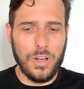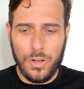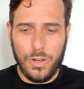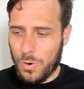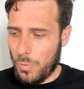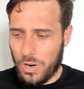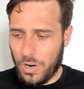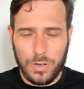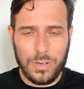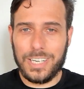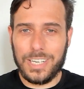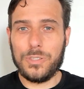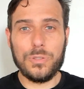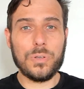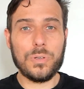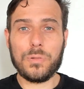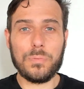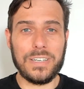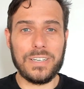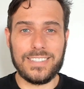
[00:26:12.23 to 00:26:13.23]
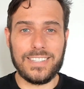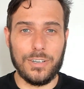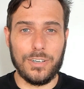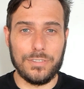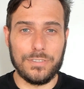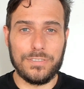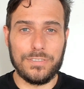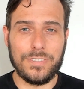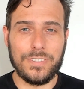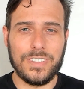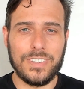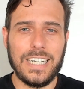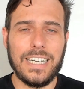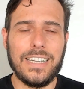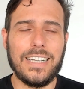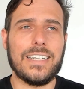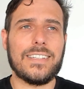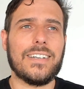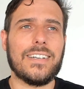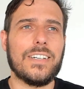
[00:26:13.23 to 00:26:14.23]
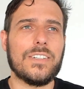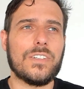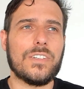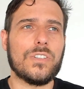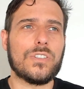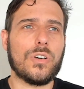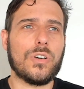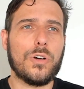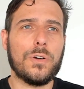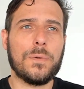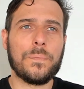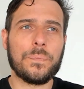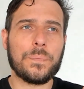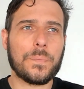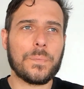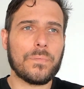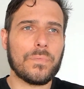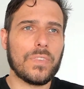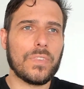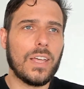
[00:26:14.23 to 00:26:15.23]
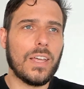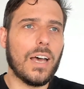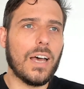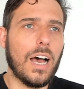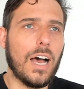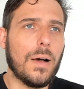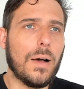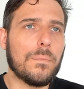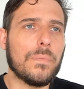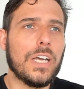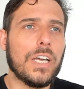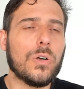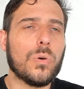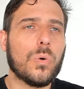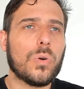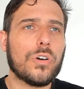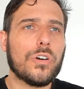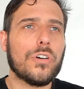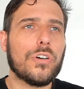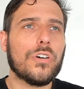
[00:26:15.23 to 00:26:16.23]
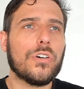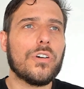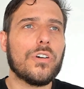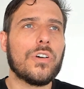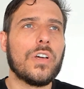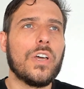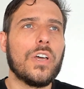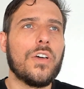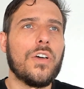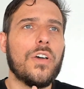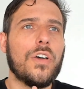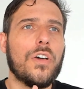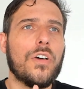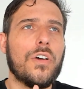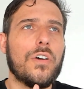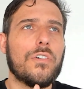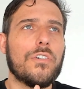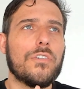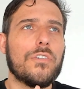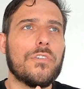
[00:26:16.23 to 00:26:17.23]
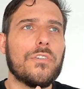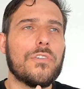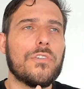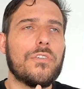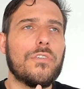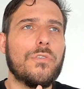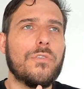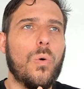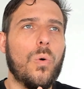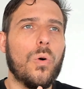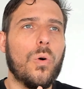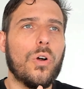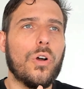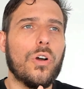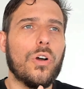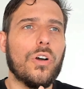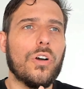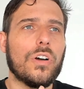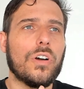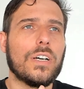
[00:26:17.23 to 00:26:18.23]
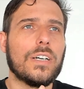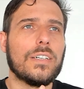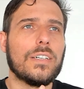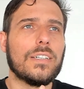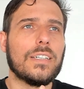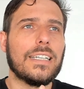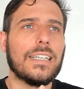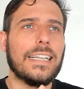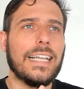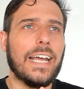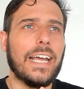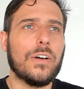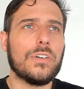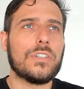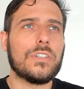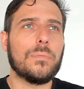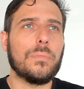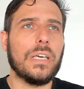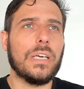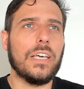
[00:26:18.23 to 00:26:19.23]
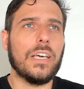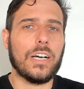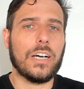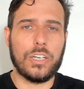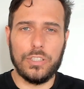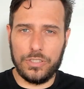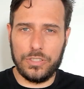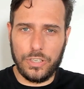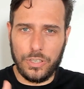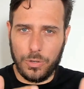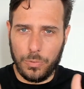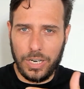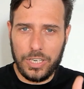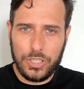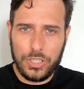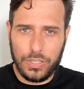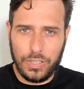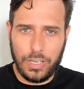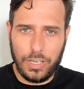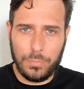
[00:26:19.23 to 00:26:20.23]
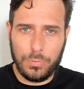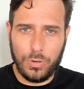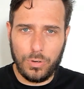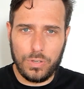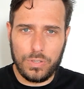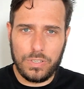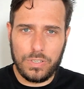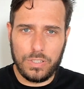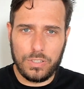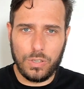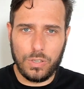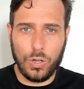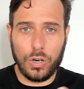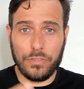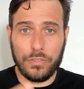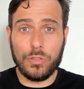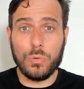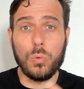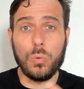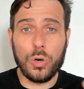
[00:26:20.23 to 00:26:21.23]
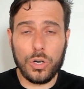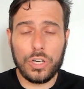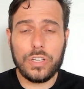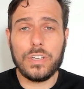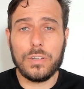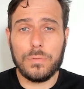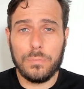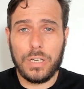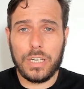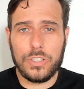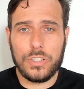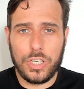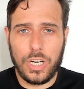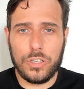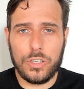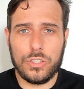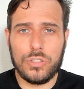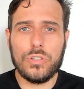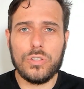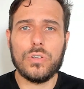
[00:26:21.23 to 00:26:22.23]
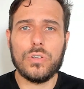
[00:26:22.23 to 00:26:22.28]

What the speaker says: what do I do with myself in that sense? And so in order for there to be a continuation of that process, a lot of the work that me and Jen do